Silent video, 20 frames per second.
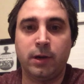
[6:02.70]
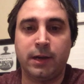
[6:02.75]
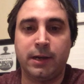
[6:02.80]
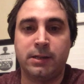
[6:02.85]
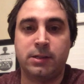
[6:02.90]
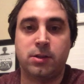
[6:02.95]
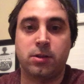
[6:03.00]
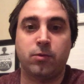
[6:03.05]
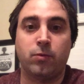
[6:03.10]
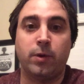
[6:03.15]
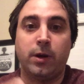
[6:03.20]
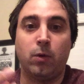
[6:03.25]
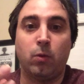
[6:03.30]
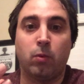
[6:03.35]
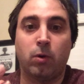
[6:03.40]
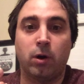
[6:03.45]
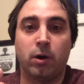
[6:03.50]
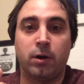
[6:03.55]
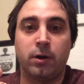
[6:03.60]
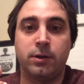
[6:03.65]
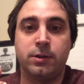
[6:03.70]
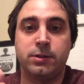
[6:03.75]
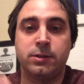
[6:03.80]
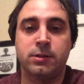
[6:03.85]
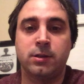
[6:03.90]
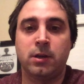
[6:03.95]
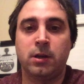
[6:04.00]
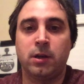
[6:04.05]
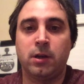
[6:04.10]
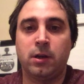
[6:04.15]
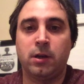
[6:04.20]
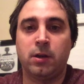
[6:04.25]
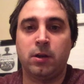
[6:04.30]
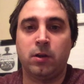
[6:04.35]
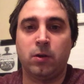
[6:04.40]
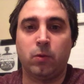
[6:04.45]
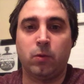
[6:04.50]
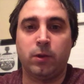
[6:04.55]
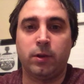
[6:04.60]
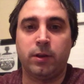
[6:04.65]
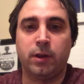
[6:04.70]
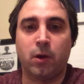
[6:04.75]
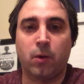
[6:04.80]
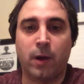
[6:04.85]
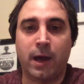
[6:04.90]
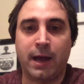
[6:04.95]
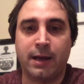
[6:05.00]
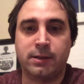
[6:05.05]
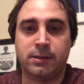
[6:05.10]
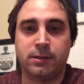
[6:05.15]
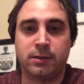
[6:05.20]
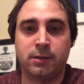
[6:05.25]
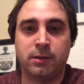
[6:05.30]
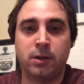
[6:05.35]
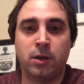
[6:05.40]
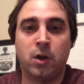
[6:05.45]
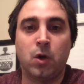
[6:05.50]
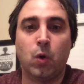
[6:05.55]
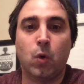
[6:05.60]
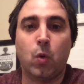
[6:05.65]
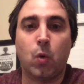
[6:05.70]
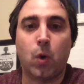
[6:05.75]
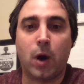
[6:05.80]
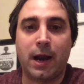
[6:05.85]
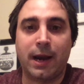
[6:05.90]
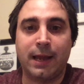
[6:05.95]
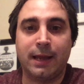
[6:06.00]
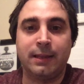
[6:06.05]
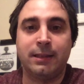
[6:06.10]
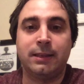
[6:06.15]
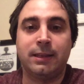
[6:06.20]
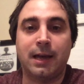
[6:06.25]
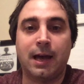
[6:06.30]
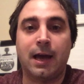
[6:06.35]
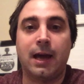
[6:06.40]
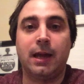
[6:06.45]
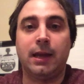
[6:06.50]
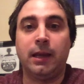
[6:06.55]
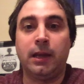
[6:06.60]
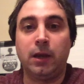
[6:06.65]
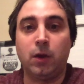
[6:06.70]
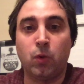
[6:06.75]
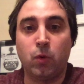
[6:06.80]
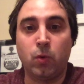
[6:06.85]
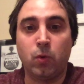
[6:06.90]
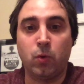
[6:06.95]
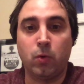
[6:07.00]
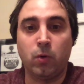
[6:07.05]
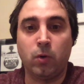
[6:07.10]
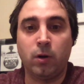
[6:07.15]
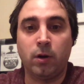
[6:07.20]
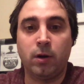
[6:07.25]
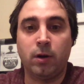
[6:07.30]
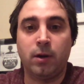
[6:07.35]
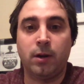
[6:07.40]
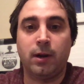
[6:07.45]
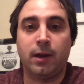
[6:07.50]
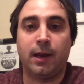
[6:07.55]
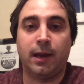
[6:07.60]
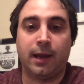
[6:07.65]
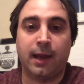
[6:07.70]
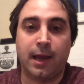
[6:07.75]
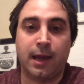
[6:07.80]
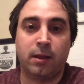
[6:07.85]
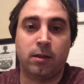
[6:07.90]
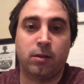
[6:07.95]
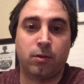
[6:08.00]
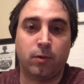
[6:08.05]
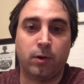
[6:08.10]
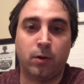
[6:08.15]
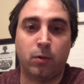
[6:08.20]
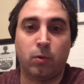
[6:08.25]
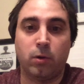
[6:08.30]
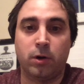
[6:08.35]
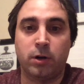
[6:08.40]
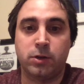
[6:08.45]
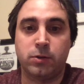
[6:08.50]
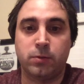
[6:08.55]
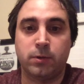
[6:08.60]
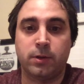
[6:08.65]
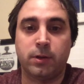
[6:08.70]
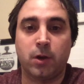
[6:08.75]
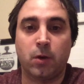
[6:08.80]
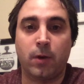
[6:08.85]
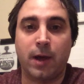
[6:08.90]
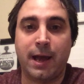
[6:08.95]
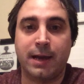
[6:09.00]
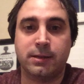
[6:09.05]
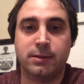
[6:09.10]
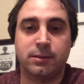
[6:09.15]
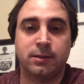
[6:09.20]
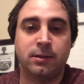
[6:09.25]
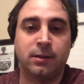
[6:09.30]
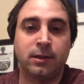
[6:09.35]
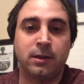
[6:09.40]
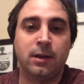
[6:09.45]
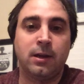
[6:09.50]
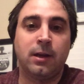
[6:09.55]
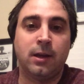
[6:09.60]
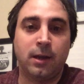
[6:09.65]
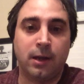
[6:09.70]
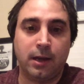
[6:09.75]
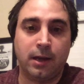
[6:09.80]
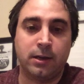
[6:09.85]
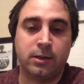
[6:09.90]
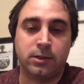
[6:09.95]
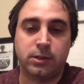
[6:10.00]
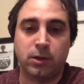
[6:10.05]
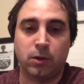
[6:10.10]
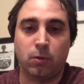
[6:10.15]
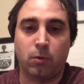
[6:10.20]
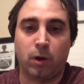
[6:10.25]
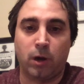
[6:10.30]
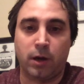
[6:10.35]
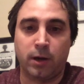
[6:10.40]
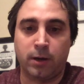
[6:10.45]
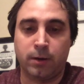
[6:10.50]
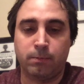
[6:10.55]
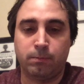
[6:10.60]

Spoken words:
it's 3 words with no accent. 41, again 3 words with no accent, and so on.